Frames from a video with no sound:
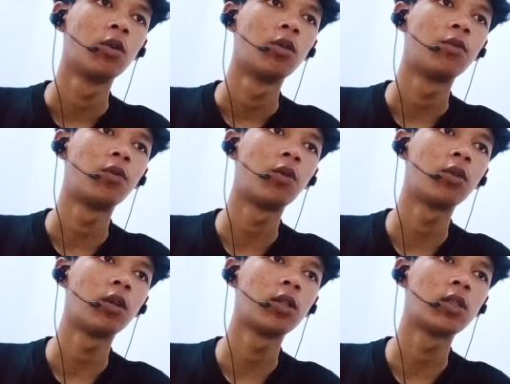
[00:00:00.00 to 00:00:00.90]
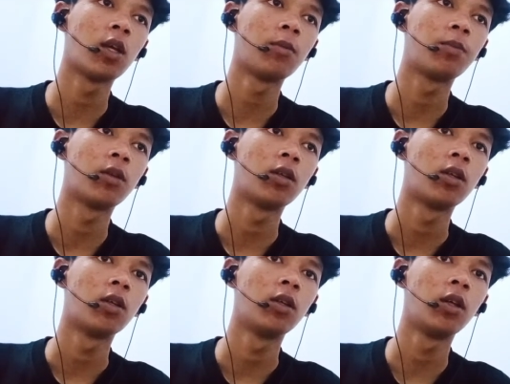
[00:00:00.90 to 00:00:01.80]
For example,
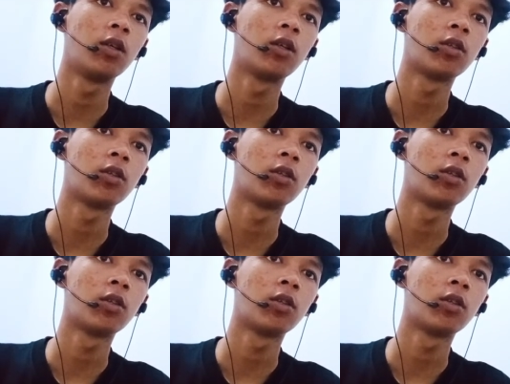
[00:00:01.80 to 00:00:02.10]
layer